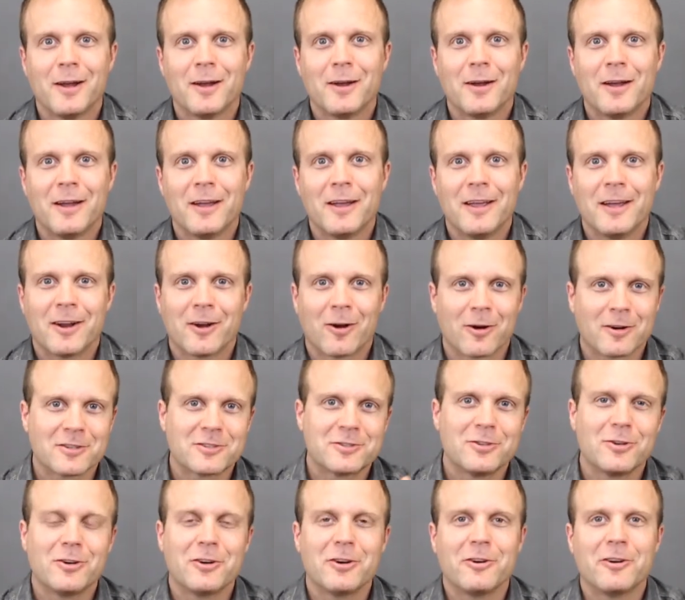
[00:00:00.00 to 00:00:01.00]
in our
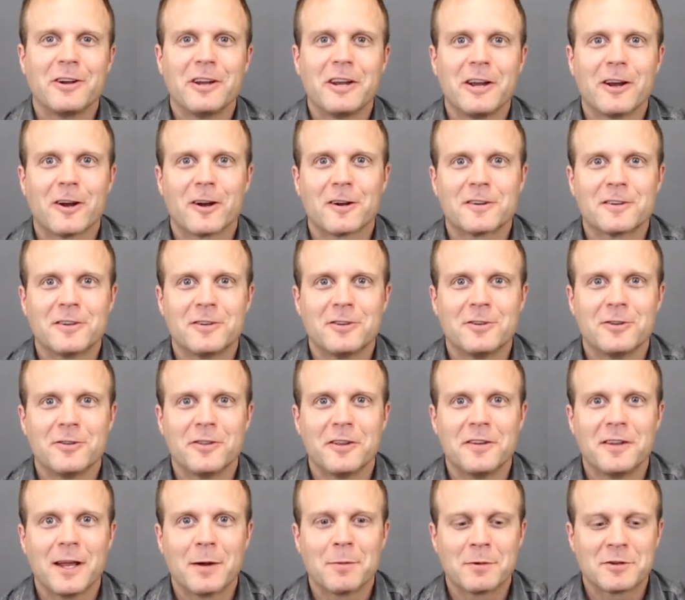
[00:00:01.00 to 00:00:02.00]
studio here to do the
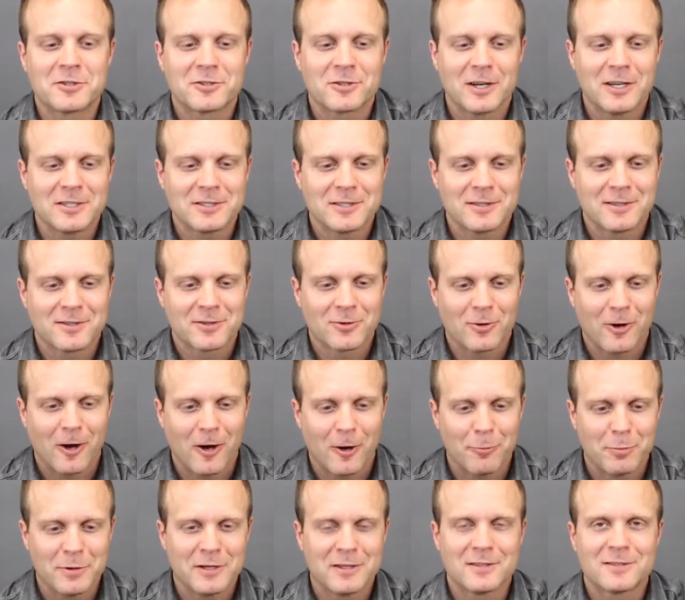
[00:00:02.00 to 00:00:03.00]
demonstration, so I'll
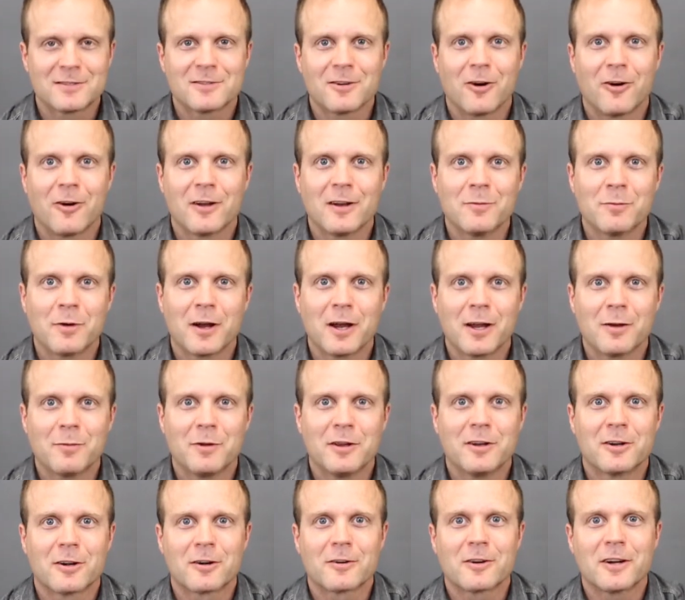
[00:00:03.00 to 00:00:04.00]
be installing my
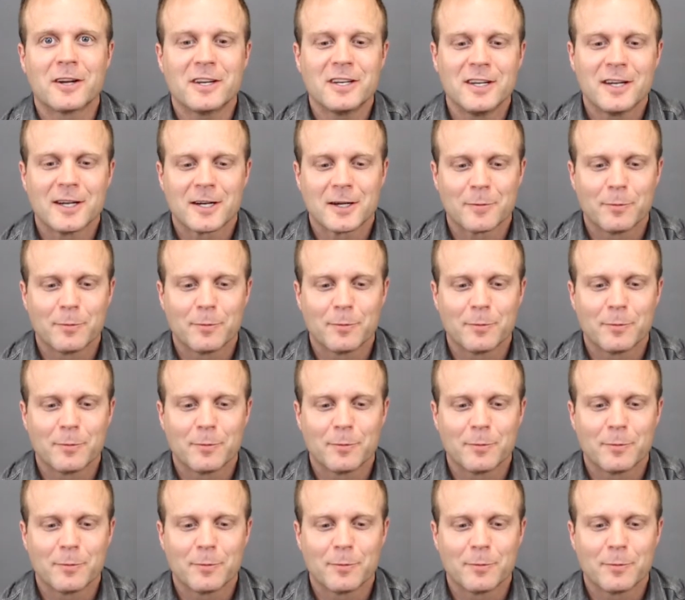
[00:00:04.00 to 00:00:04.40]
meter right here.